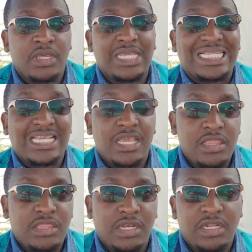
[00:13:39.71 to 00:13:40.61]
It's
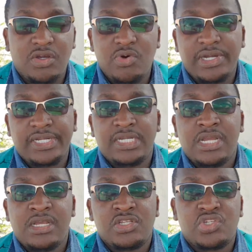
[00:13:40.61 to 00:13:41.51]
in Thindigwa.
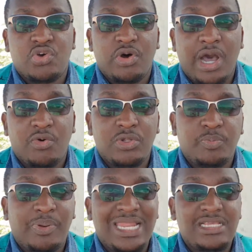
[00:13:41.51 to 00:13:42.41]
So I will
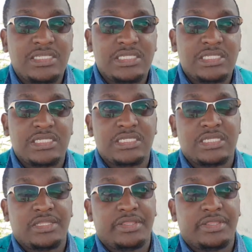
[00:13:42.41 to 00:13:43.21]
place